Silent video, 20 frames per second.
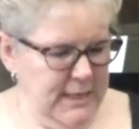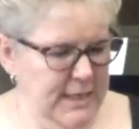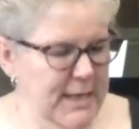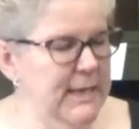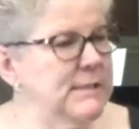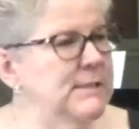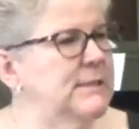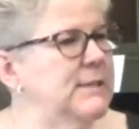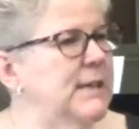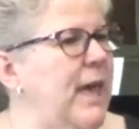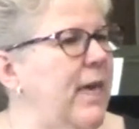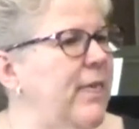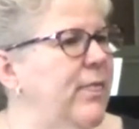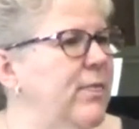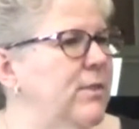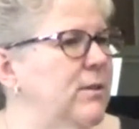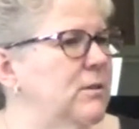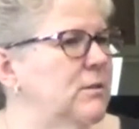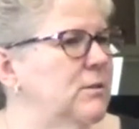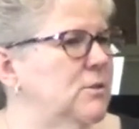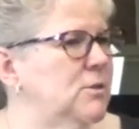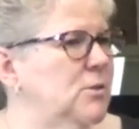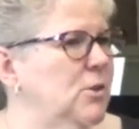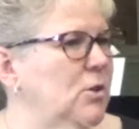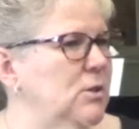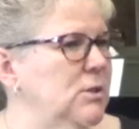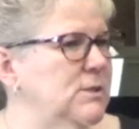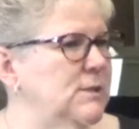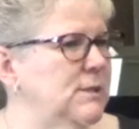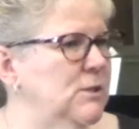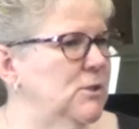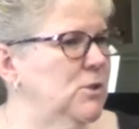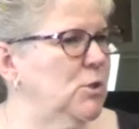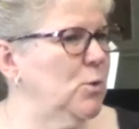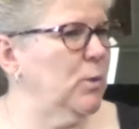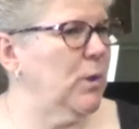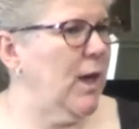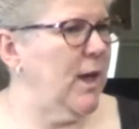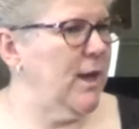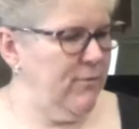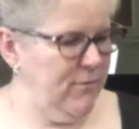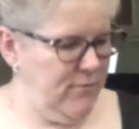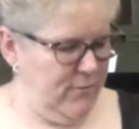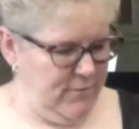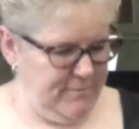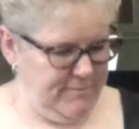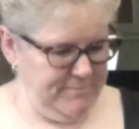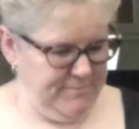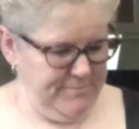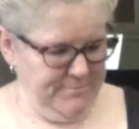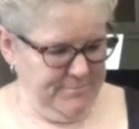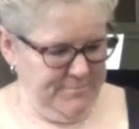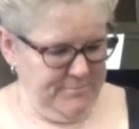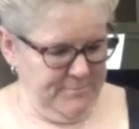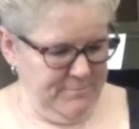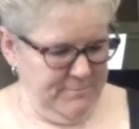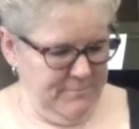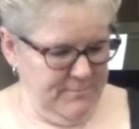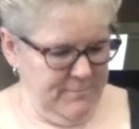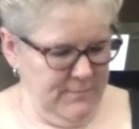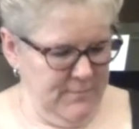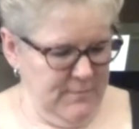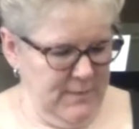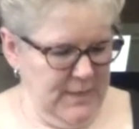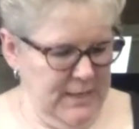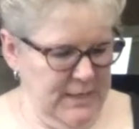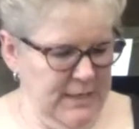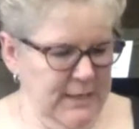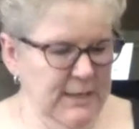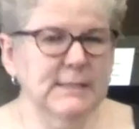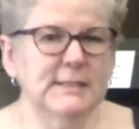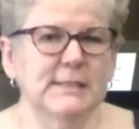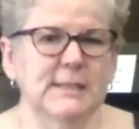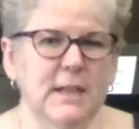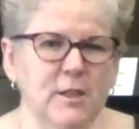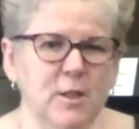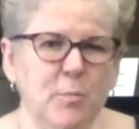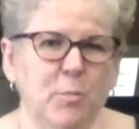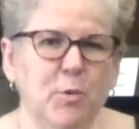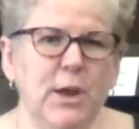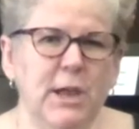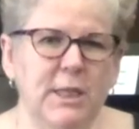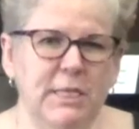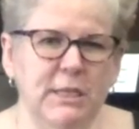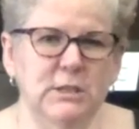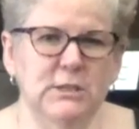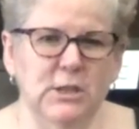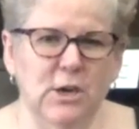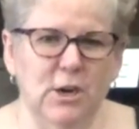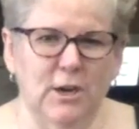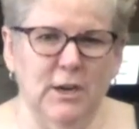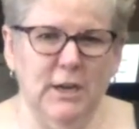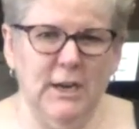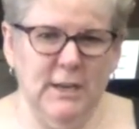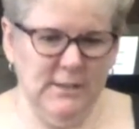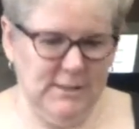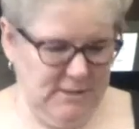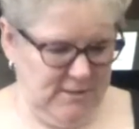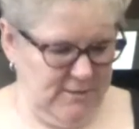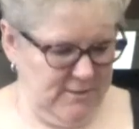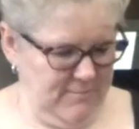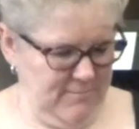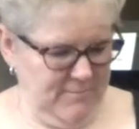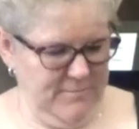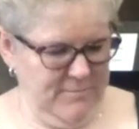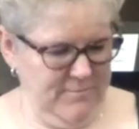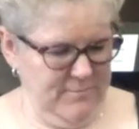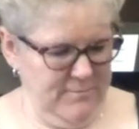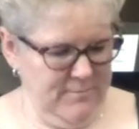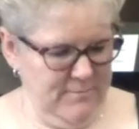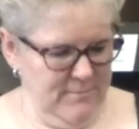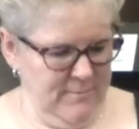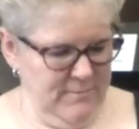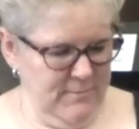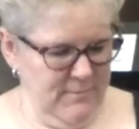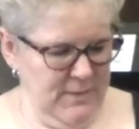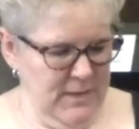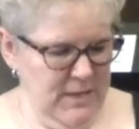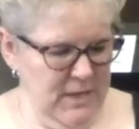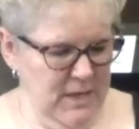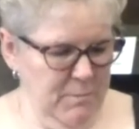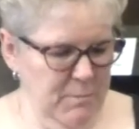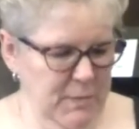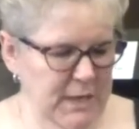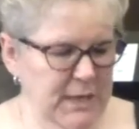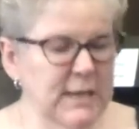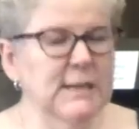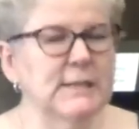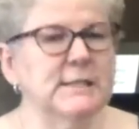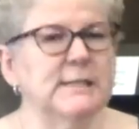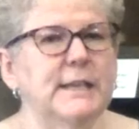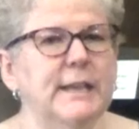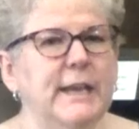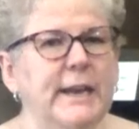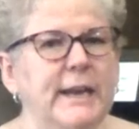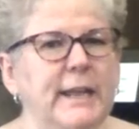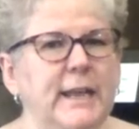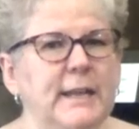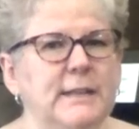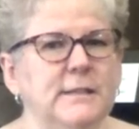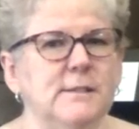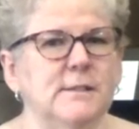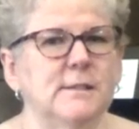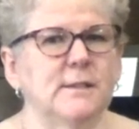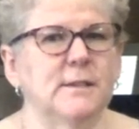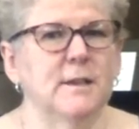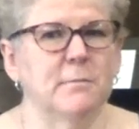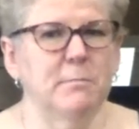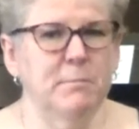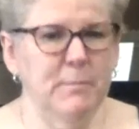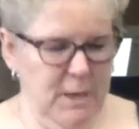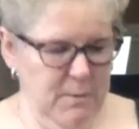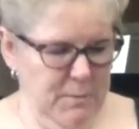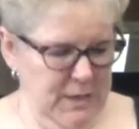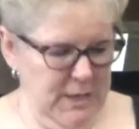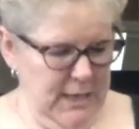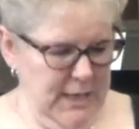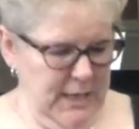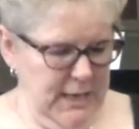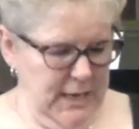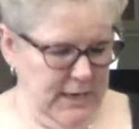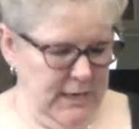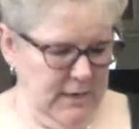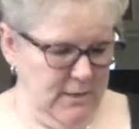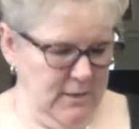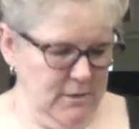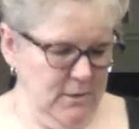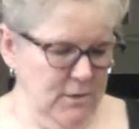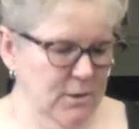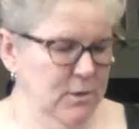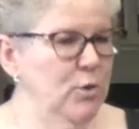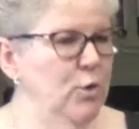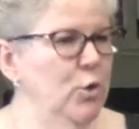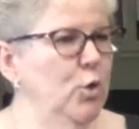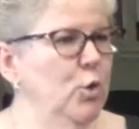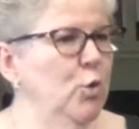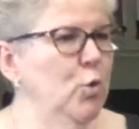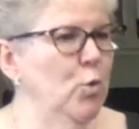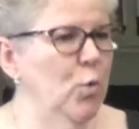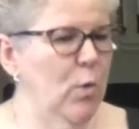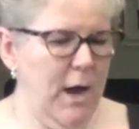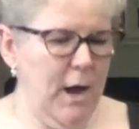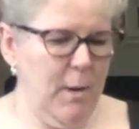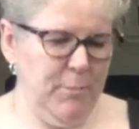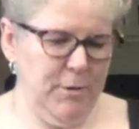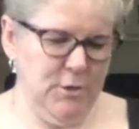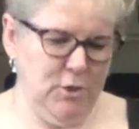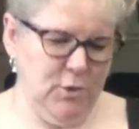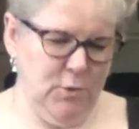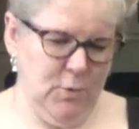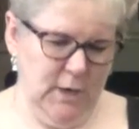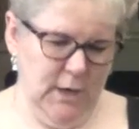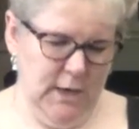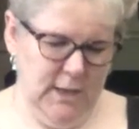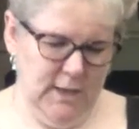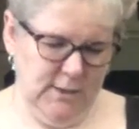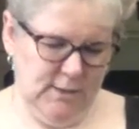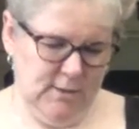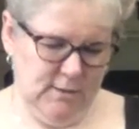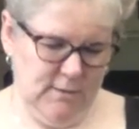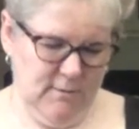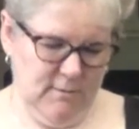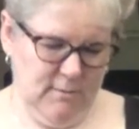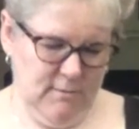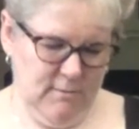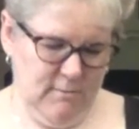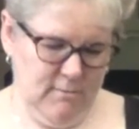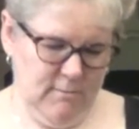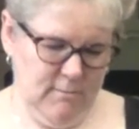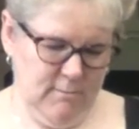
that death turns into life. Celebrate the darkness, because in it may be hidden new opportunities